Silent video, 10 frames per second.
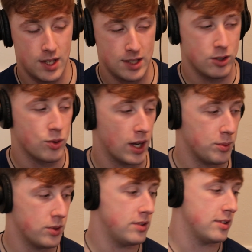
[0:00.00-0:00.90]
it's
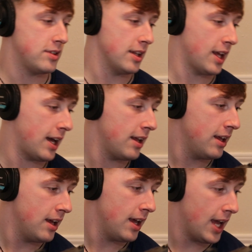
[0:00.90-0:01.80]
incredible to see that,
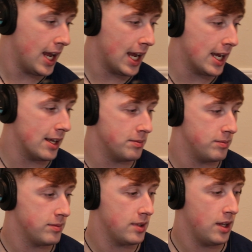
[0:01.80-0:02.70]

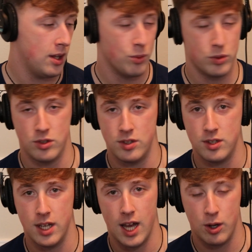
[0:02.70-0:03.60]
and we'll just
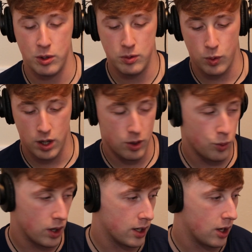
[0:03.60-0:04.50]
see kind of
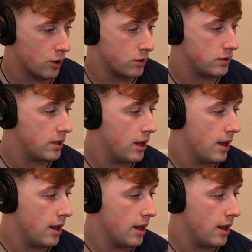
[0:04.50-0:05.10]
where it goes.